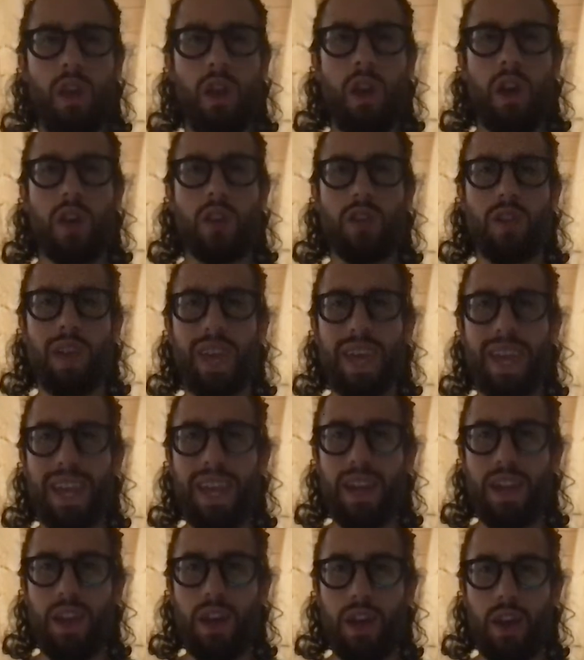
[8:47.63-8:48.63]
So
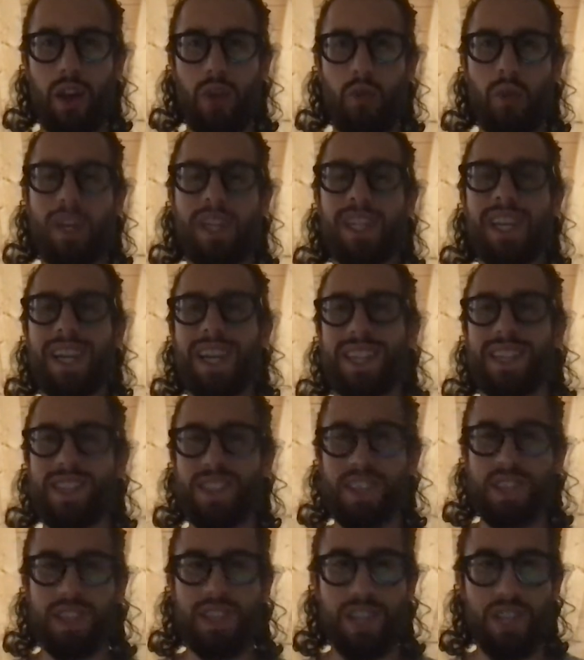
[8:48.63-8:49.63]
in reaching its
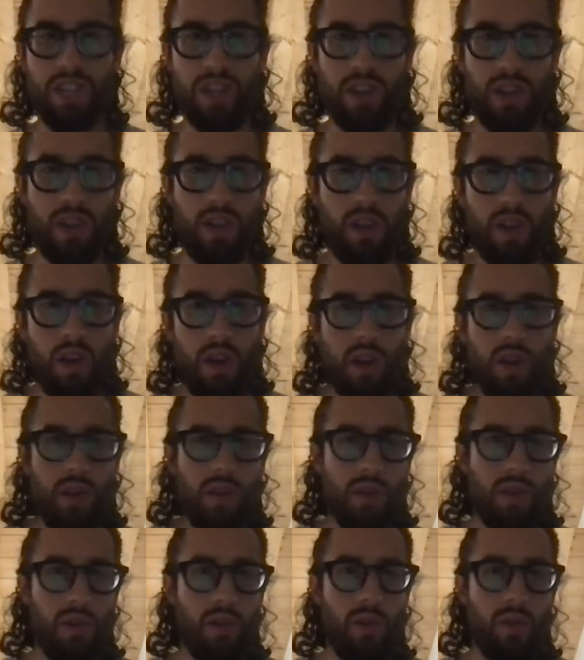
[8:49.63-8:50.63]
decision, the
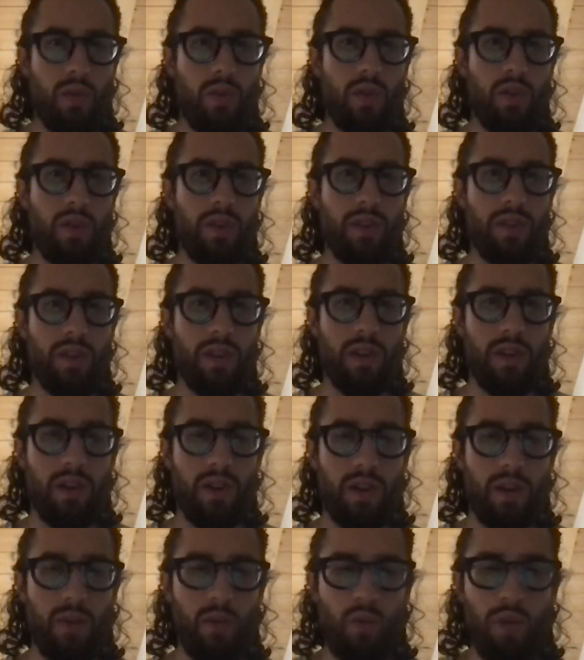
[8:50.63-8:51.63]
court
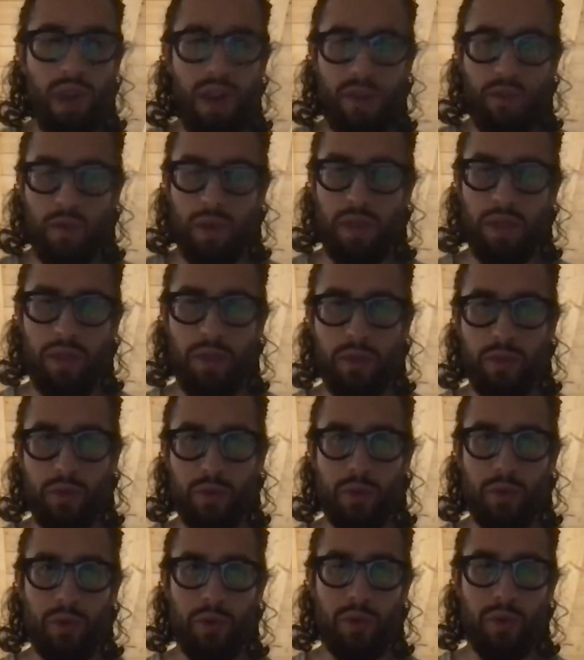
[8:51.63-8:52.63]
kind of went
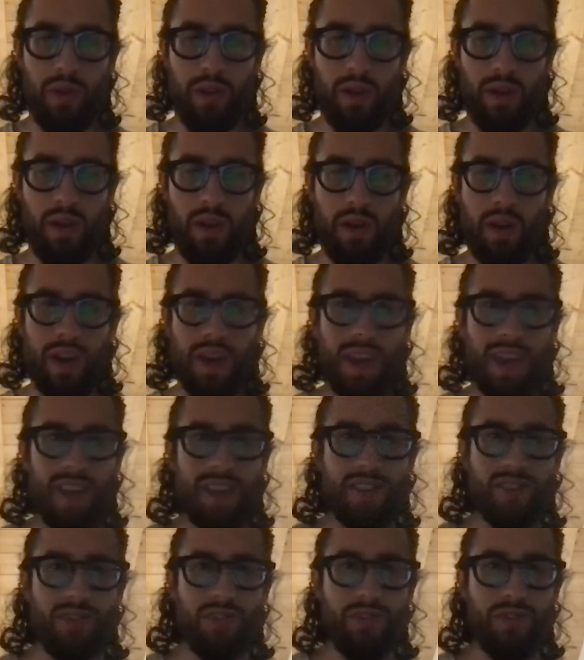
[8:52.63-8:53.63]
through a
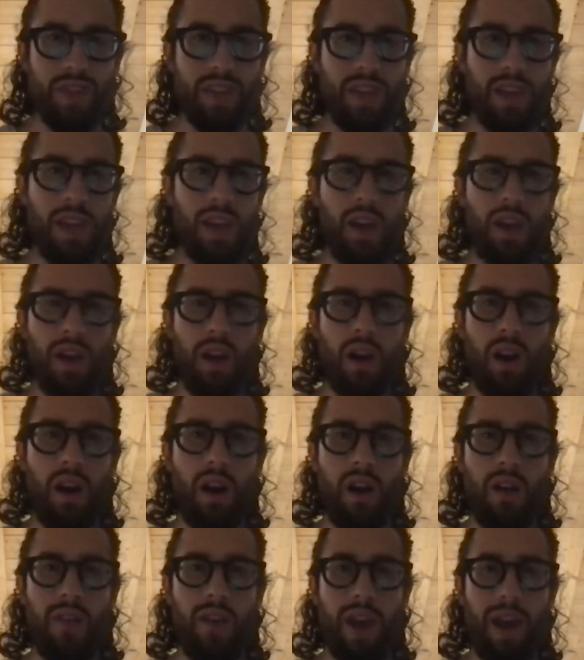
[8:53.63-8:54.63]
history
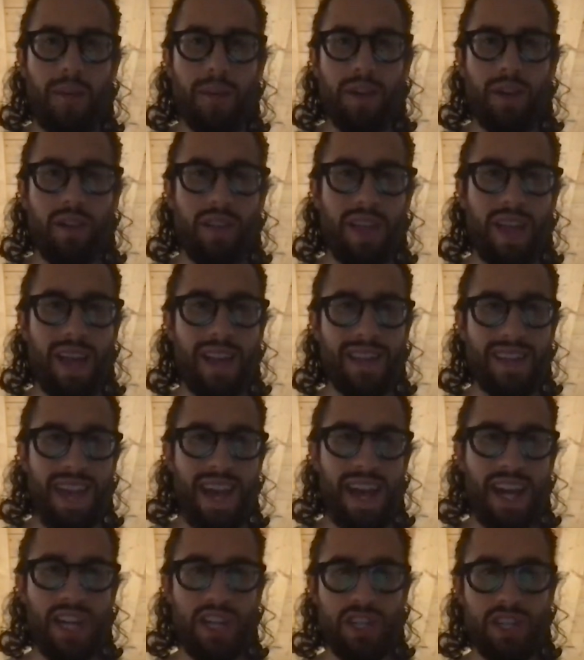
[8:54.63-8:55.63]
of opt-out class
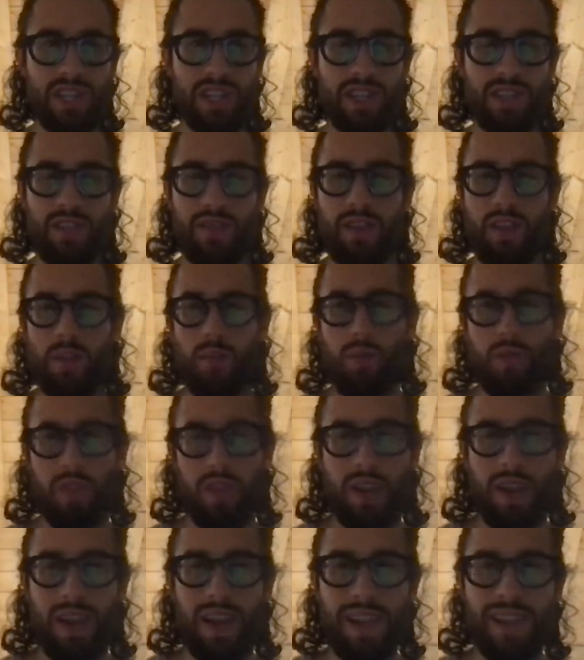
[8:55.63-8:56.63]
actions available in the
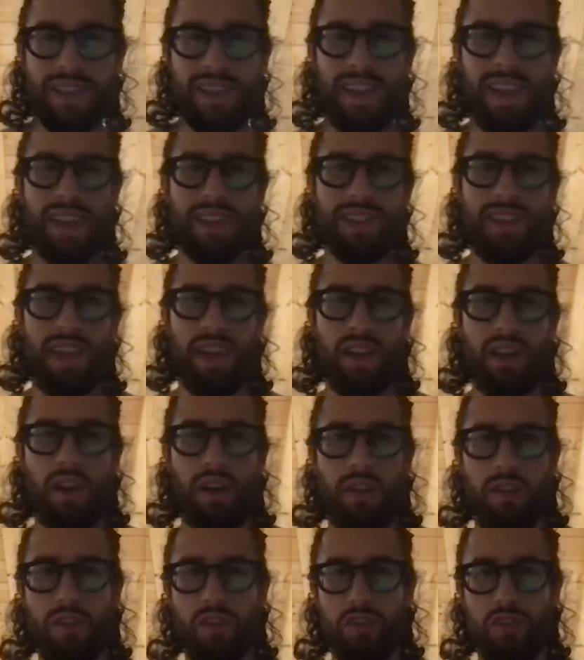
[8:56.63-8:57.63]
United States and
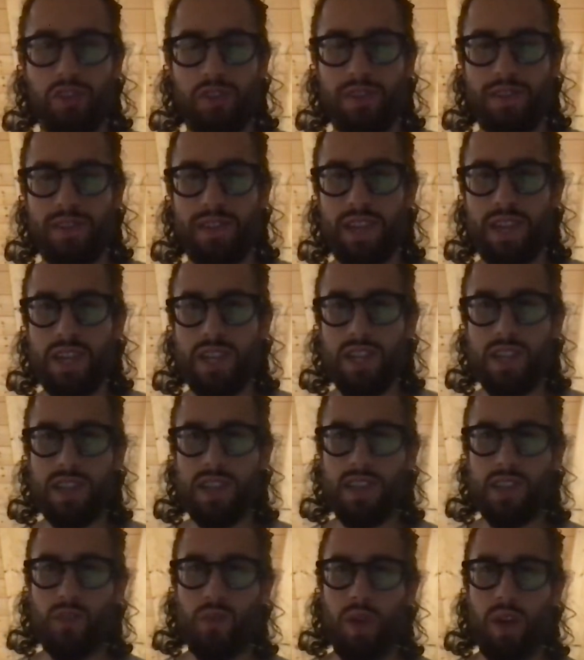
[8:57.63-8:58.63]
other jurisdictions,
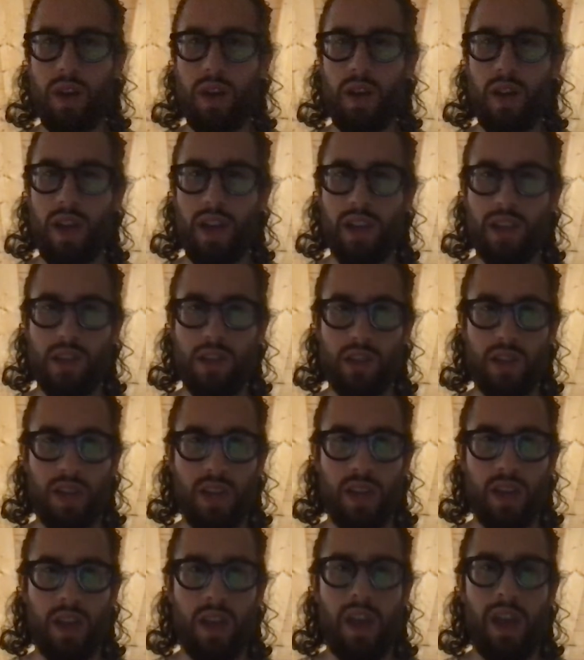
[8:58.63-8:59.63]
as well as
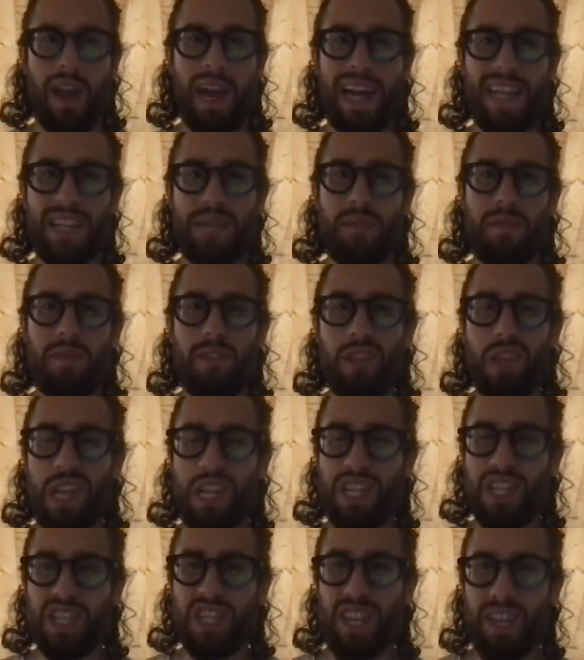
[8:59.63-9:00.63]
looking at some of the
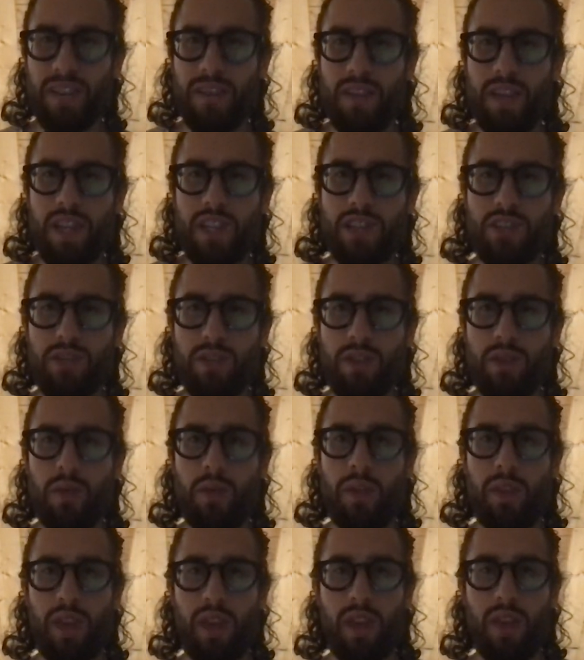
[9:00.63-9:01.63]
legislative history
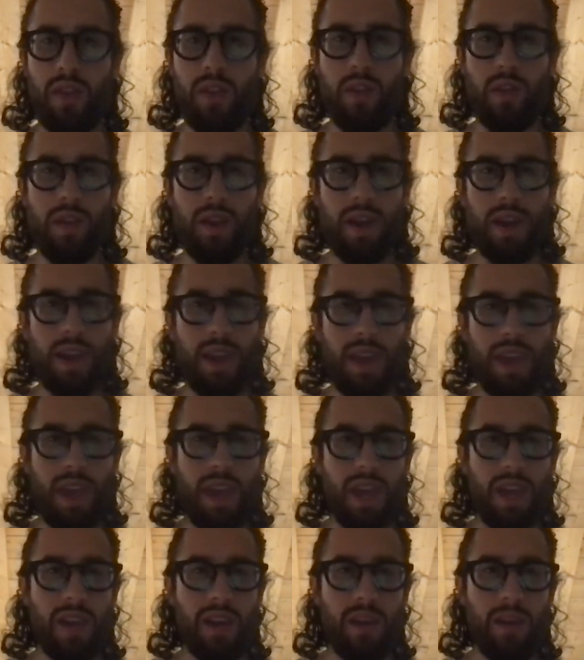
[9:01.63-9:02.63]
within the United
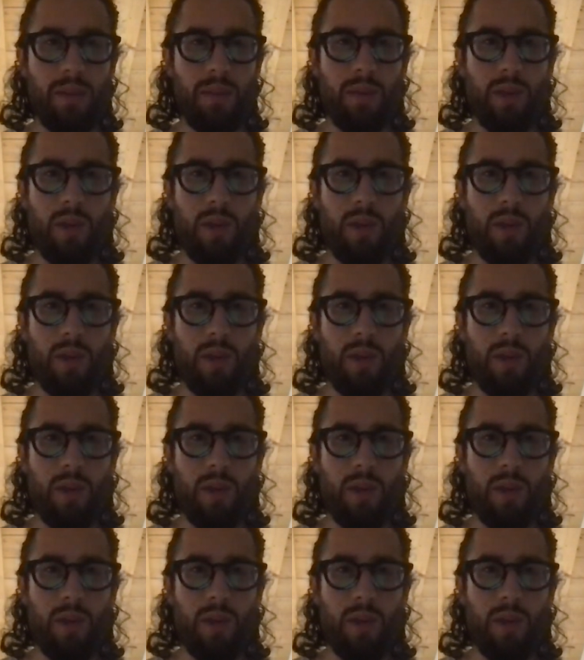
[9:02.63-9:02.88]
Kingdom,